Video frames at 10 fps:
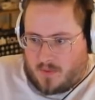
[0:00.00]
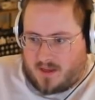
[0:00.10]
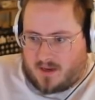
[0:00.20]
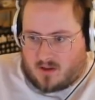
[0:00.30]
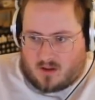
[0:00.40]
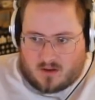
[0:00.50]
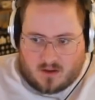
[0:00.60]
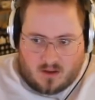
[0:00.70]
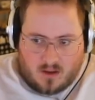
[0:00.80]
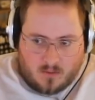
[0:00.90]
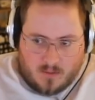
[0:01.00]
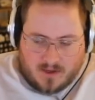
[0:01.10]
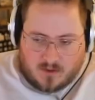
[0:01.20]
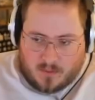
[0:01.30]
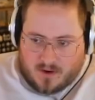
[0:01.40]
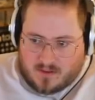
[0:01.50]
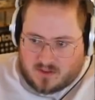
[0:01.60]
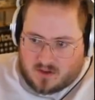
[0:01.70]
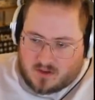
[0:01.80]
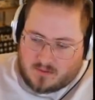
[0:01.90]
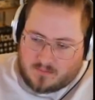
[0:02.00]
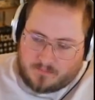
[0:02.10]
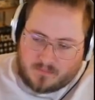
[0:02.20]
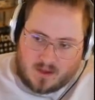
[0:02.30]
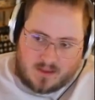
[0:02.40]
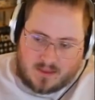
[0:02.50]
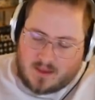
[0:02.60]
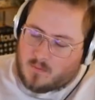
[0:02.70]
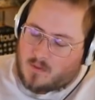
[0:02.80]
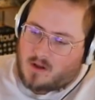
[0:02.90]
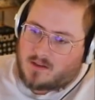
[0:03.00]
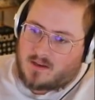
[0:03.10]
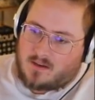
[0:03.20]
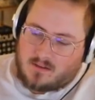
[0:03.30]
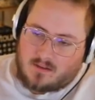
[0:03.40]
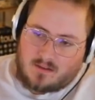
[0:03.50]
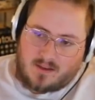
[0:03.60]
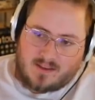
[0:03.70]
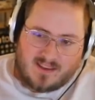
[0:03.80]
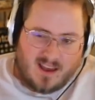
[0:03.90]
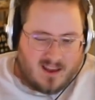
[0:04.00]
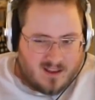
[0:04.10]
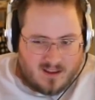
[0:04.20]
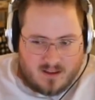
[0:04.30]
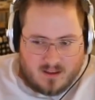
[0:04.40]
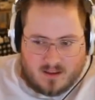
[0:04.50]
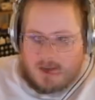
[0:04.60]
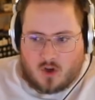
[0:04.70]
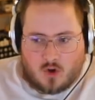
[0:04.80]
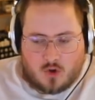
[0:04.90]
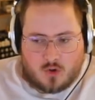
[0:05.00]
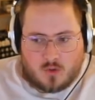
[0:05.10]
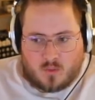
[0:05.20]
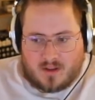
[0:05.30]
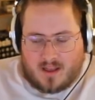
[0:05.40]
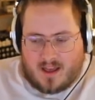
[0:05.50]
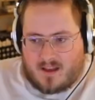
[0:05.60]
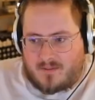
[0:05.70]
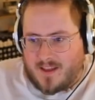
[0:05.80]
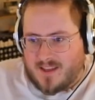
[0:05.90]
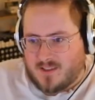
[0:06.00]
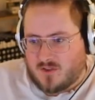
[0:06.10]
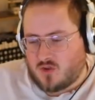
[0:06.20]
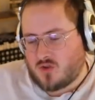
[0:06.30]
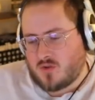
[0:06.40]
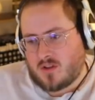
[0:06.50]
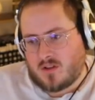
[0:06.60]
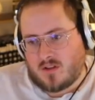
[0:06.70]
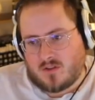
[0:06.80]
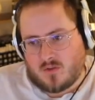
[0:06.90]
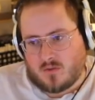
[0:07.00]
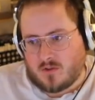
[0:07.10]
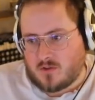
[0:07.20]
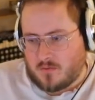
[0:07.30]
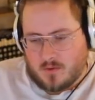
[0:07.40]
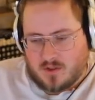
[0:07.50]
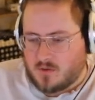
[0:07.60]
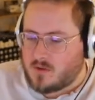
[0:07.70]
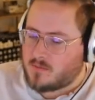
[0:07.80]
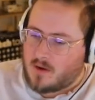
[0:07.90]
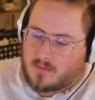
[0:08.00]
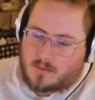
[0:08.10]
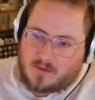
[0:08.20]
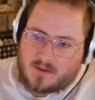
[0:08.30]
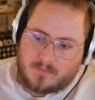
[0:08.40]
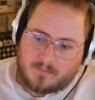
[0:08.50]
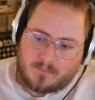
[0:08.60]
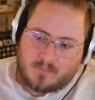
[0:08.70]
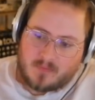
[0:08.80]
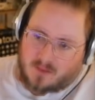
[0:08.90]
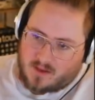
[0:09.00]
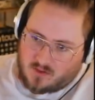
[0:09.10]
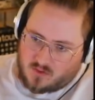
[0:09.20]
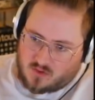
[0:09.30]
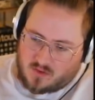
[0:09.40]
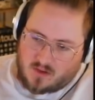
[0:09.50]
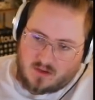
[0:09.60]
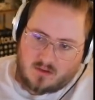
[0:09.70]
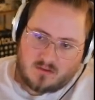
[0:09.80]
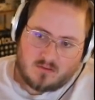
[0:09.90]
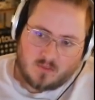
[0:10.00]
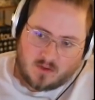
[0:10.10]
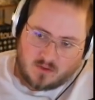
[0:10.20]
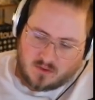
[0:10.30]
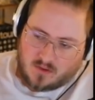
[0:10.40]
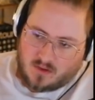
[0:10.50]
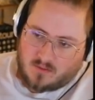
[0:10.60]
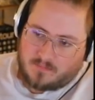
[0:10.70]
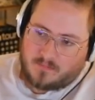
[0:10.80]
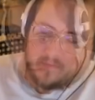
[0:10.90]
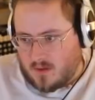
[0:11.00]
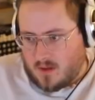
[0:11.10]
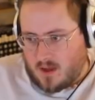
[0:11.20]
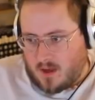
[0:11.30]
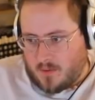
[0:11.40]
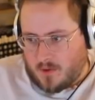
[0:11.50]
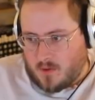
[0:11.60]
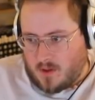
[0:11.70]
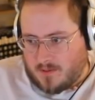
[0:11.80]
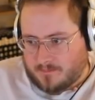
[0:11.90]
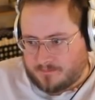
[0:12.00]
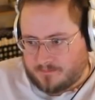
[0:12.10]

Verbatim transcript: Beckett a call and a call. We make two pair on the turn. I think we're all in. Like, yeah, Higoku will have ace deuce suited, two three two four suited probably, king deuce suited, queen deuce suited. Uh, we're gonna go all in.